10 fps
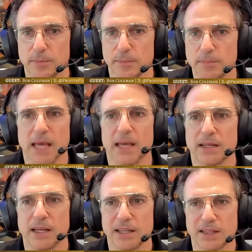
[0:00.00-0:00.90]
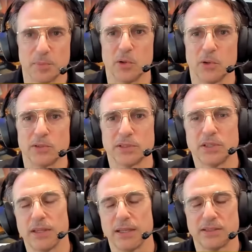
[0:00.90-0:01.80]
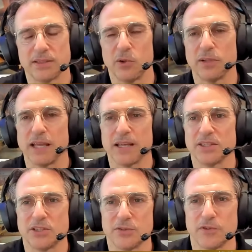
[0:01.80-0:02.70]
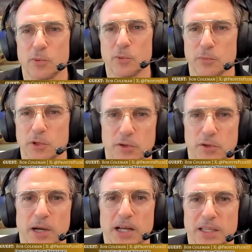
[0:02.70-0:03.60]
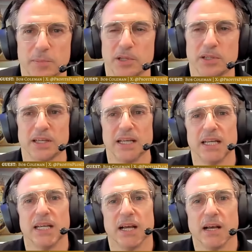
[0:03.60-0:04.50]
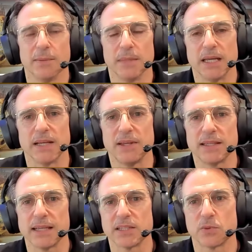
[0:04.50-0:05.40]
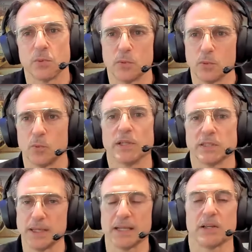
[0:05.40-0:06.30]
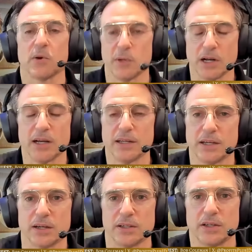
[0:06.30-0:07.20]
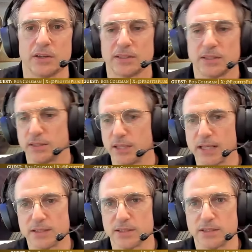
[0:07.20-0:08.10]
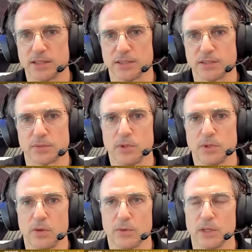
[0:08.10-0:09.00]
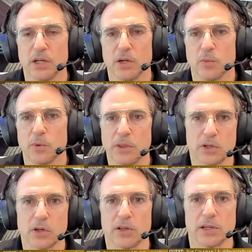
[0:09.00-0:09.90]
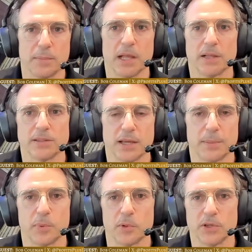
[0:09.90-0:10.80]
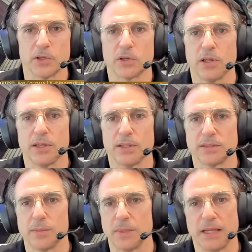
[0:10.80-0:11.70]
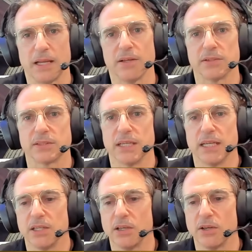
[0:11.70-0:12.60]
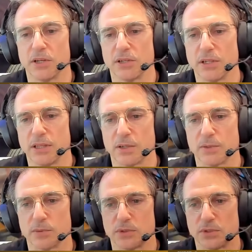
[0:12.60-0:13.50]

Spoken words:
mad at the polls. You know, it's the old adage, you vote with your pocketbook. And I think that's what's been going on here. You know, it's just this, you know, whether you call it a melt up or you call it something else, you know, they're